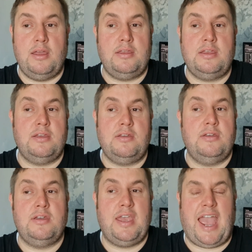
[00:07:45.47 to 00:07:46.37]

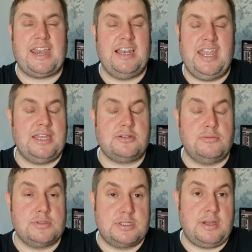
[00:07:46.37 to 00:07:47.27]
You can get analytic
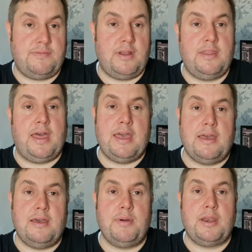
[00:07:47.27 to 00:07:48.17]
tools and stuff like that.
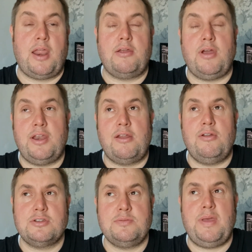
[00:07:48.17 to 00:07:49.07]
I know
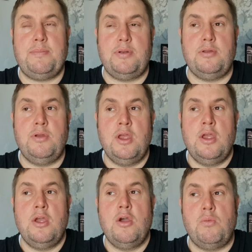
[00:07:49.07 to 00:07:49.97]
lots of people who
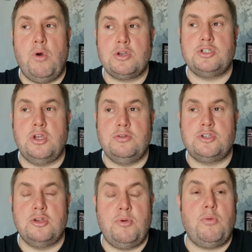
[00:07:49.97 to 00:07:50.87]
watch
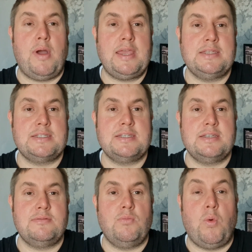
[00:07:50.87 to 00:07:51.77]
YouTube always
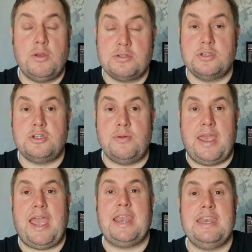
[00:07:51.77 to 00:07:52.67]
want to do
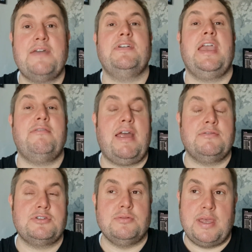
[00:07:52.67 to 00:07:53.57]
it and never get
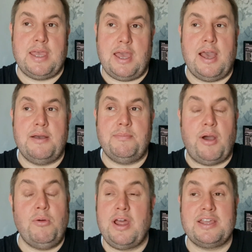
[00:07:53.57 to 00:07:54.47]
round to it.
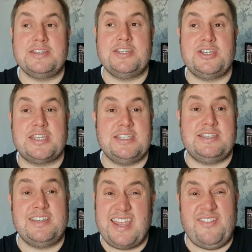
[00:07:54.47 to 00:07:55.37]
But all I can suggest
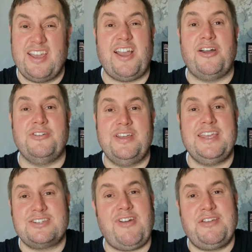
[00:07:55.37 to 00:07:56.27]
is give it a go.
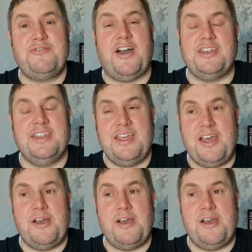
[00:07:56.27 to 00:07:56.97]
It's great fun.